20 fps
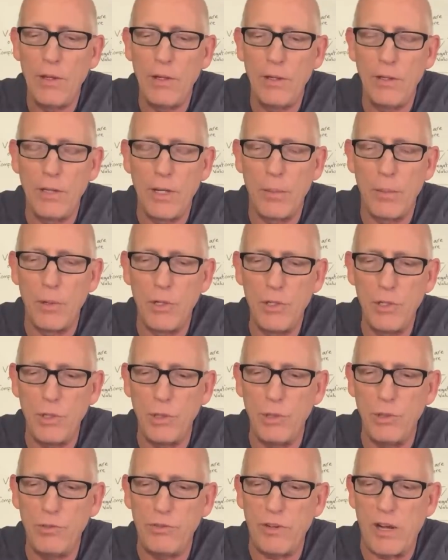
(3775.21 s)
number
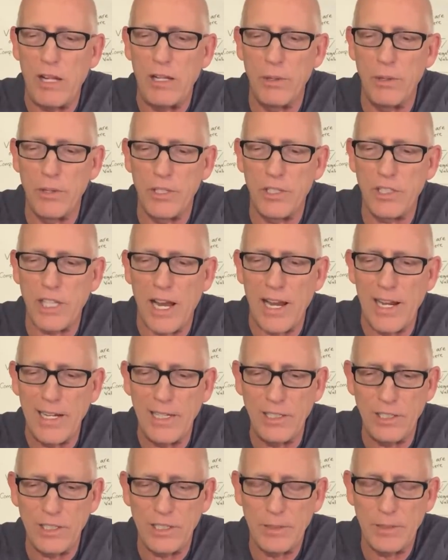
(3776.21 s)
two, follow the
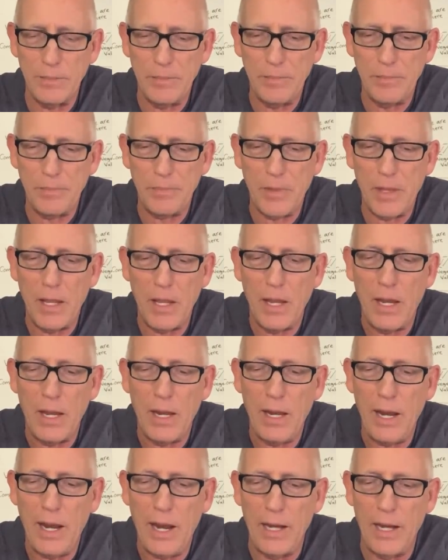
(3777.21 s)
science,
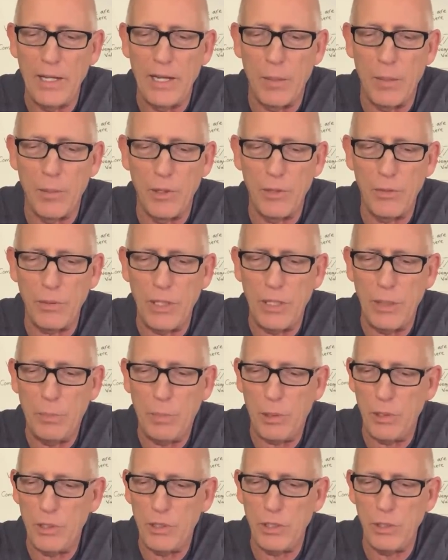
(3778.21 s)
and number three,
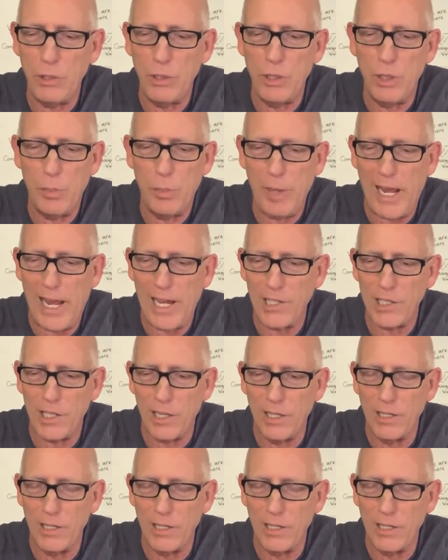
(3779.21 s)
pursue your passion